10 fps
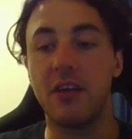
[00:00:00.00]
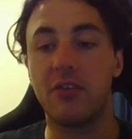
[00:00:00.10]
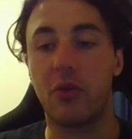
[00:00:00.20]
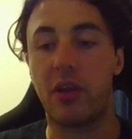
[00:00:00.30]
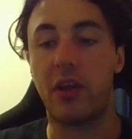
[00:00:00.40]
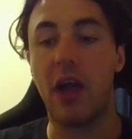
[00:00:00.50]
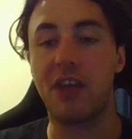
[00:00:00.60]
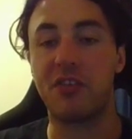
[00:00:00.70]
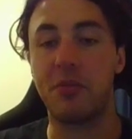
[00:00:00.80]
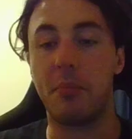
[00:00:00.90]
So here I
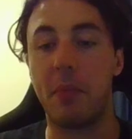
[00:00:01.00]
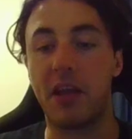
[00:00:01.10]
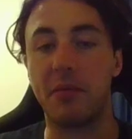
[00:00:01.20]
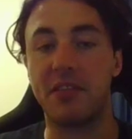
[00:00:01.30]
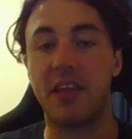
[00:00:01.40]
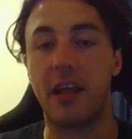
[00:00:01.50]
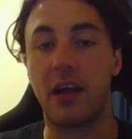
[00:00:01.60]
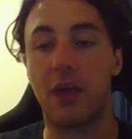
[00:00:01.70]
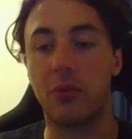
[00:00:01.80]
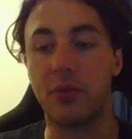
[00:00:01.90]
actually make a mistake. I